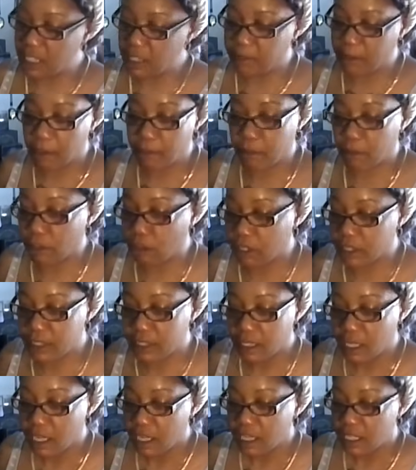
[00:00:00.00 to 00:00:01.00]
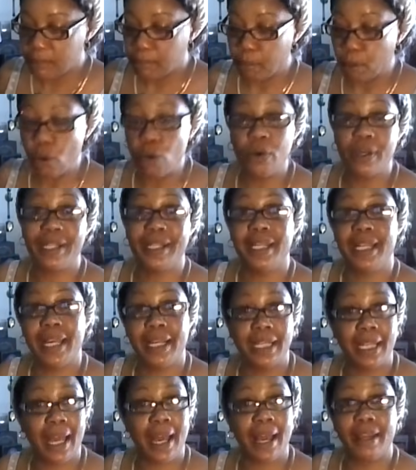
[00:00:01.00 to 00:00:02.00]
people are bored in their
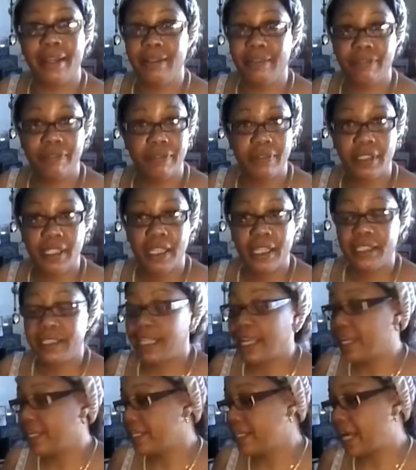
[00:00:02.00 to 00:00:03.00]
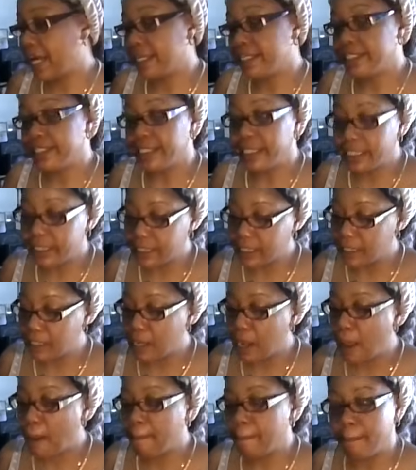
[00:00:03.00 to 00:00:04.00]
life. They ain't got nothing
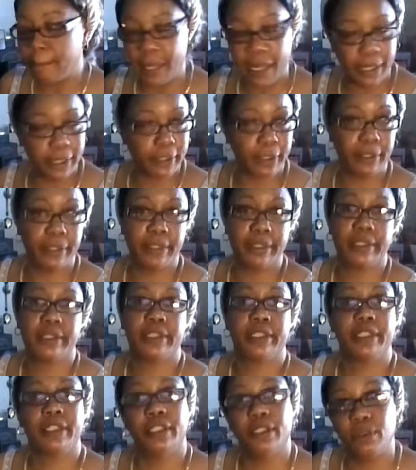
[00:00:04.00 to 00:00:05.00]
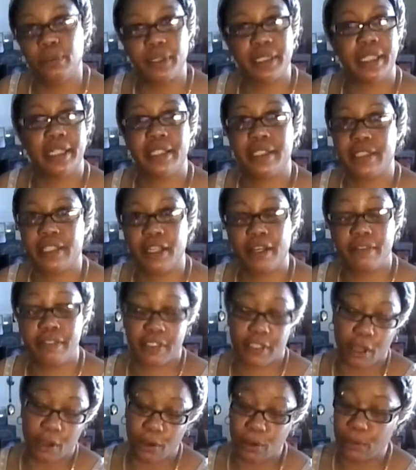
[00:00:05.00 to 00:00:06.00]
better to do with themselves.
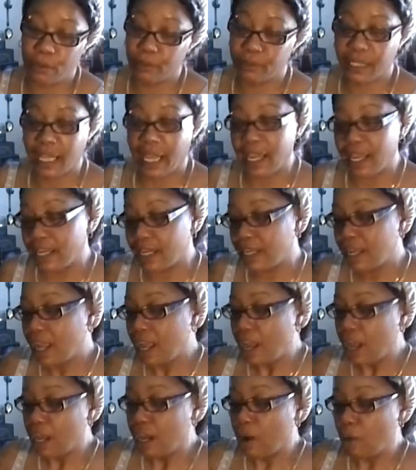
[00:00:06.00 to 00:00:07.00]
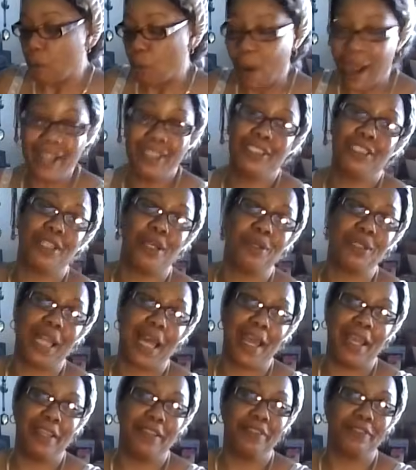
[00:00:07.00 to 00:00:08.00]
So they watch your
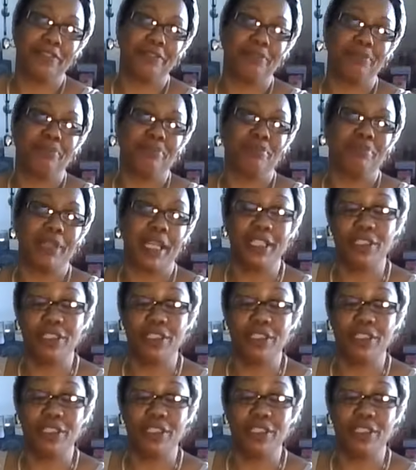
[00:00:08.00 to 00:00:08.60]
life, they